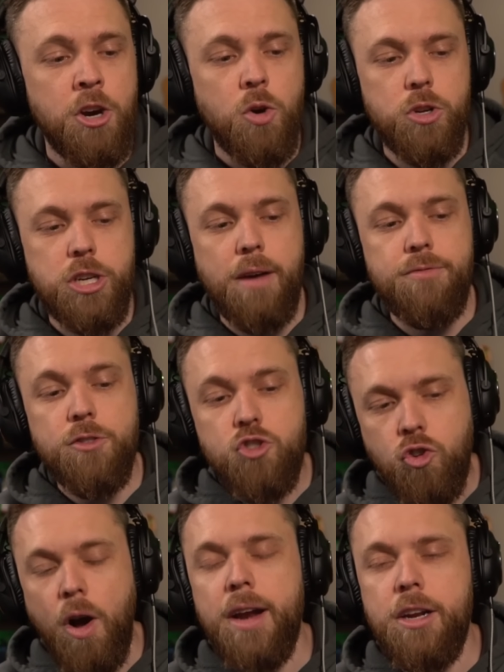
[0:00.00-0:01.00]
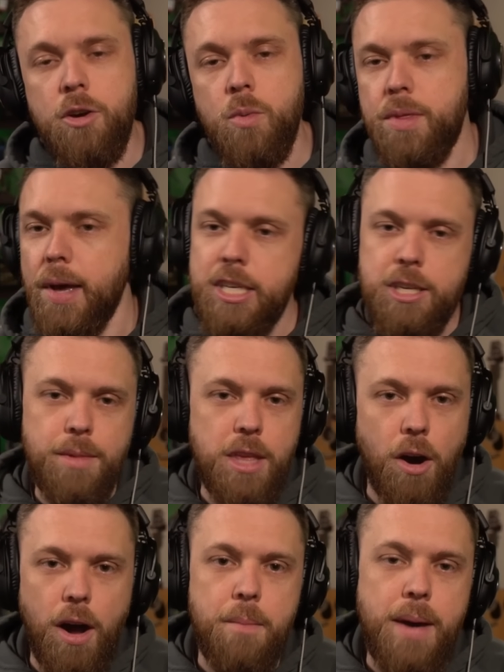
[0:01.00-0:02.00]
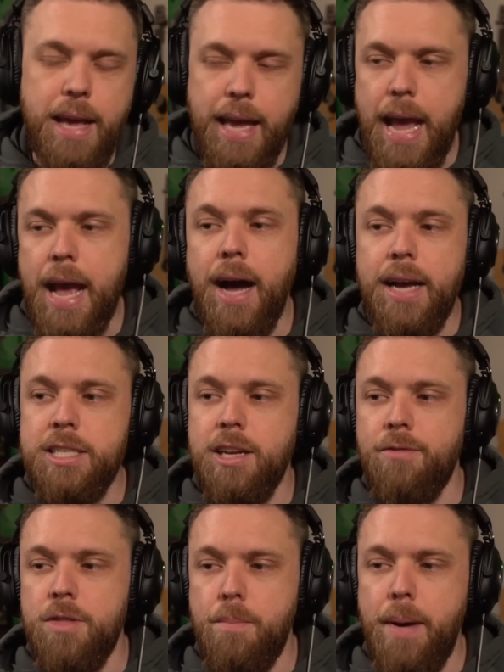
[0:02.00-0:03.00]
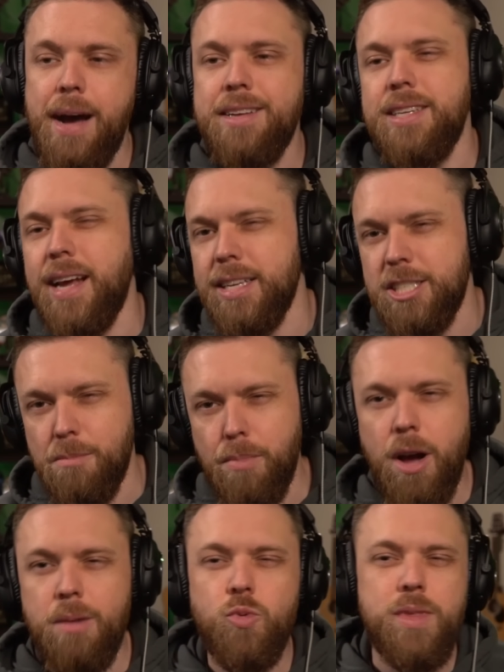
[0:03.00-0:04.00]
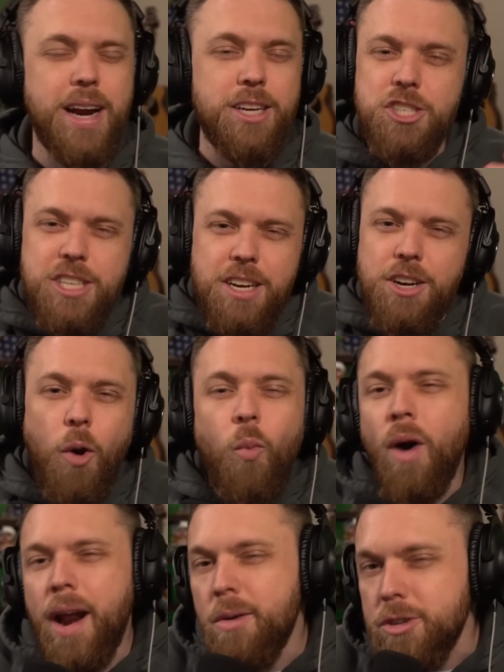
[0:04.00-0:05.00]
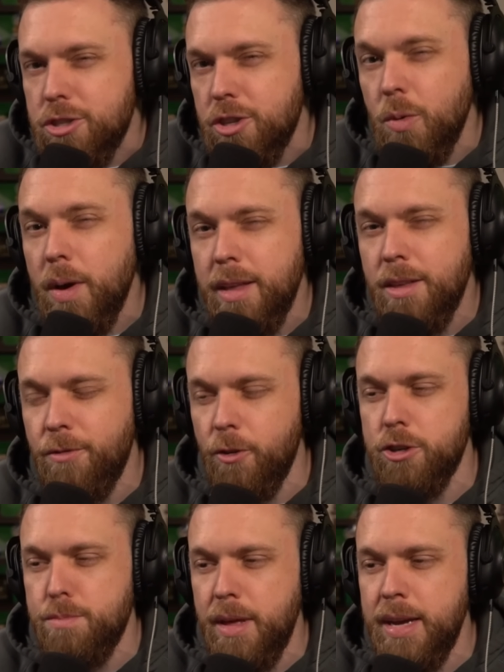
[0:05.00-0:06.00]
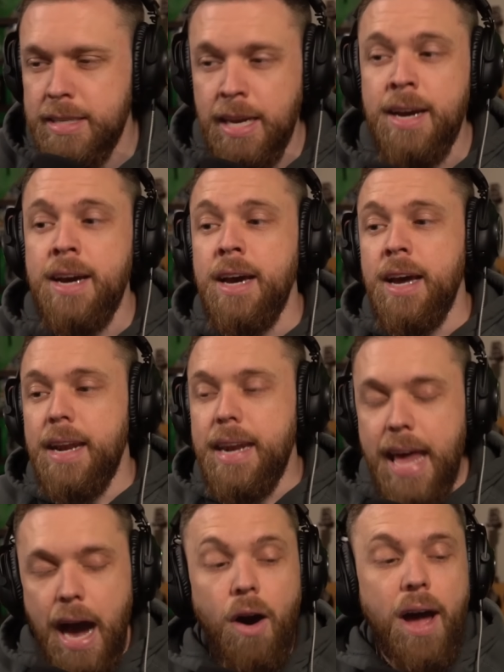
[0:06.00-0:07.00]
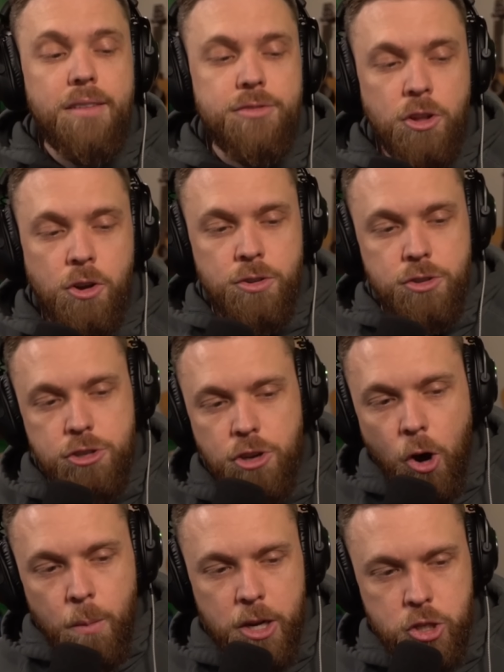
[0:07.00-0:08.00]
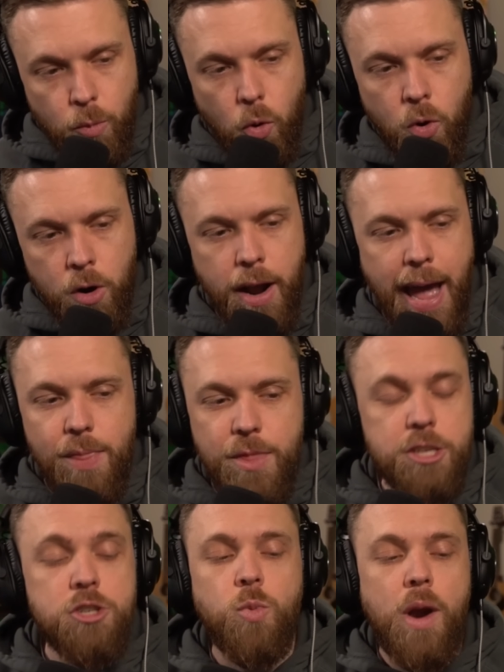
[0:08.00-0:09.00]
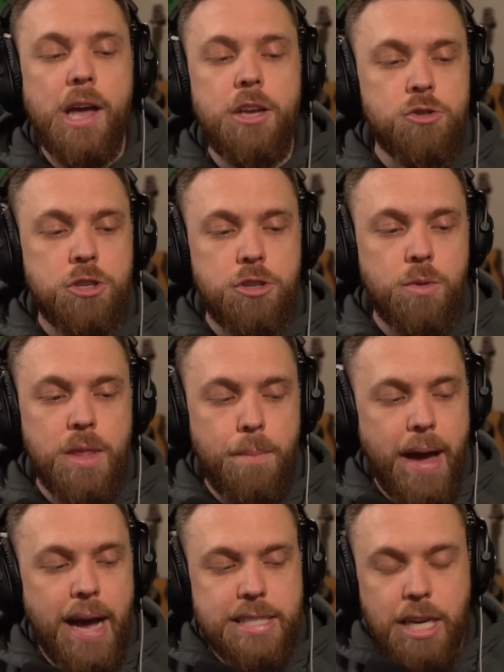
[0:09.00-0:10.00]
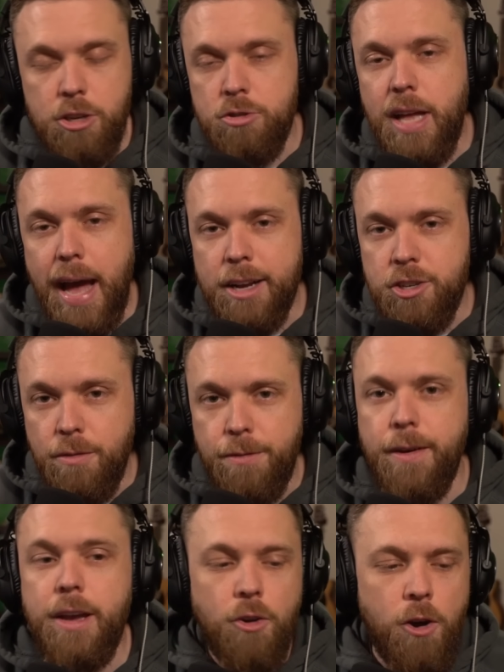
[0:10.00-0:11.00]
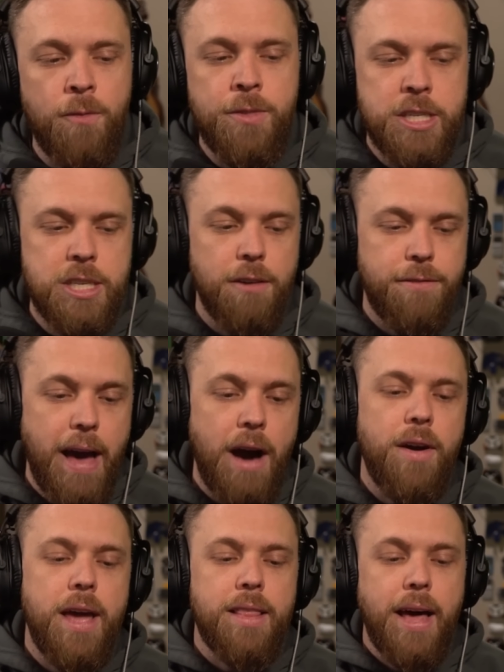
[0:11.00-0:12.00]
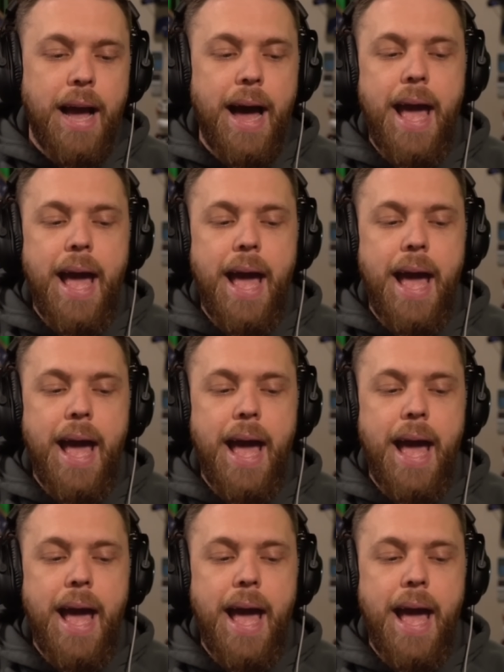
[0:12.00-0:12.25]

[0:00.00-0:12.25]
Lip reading: which I've tried to do with like some of the automatic AI stuff in the past and had some problems with. And I just didn't know what I was doing in the first place. Now I have learned so much more. And this is what I used to do in the past. I used to actually figure all of this stuff out, and like I